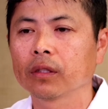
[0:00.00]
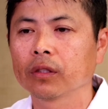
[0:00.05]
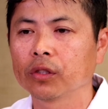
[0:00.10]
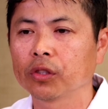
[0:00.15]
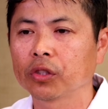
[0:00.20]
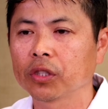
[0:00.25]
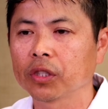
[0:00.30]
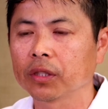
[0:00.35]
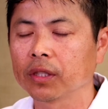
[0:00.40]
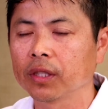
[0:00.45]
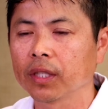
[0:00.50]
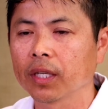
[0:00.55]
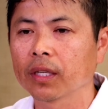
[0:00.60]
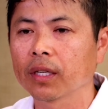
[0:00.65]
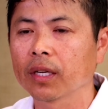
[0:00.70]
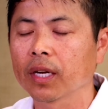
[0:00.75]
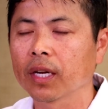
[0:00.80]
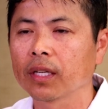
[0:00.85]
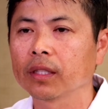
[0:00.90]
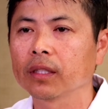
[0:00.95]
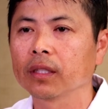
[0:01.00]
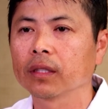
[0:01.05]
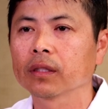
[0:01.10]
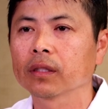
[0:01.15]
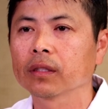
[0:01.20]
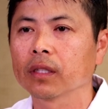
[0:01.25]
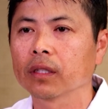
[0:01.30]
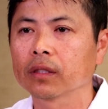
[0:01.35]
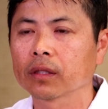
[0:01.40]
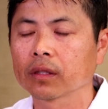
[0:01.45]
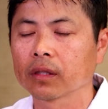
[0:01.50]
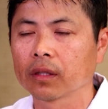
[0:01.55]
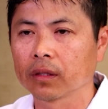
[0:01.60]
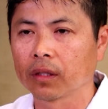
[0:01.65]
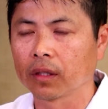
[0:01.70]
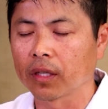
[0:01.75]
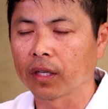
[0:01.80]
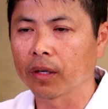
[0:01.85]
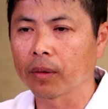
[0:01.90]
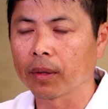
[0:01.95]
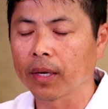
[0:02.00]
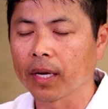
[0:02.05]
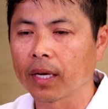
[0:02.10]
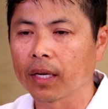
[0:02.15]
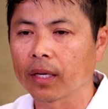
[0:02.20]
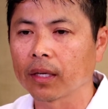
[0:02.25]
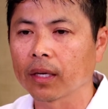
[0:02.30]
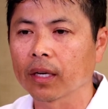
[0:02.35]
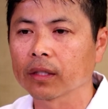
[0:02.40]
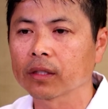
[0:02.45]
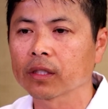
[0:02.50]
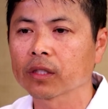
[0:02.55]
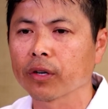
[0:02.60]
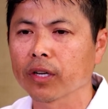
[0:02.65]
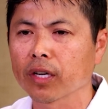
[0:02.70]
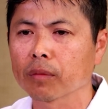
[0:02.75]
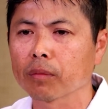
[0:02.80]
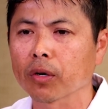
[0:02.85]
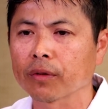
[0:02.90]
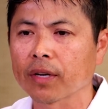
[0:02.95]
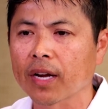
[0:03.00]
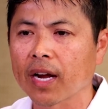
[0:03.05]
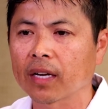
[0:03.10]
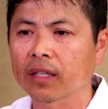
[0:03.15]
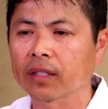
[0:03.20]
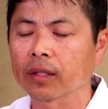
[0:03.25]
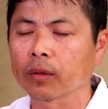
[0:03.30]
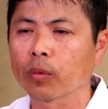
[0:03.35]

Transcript: you should get a screening modality,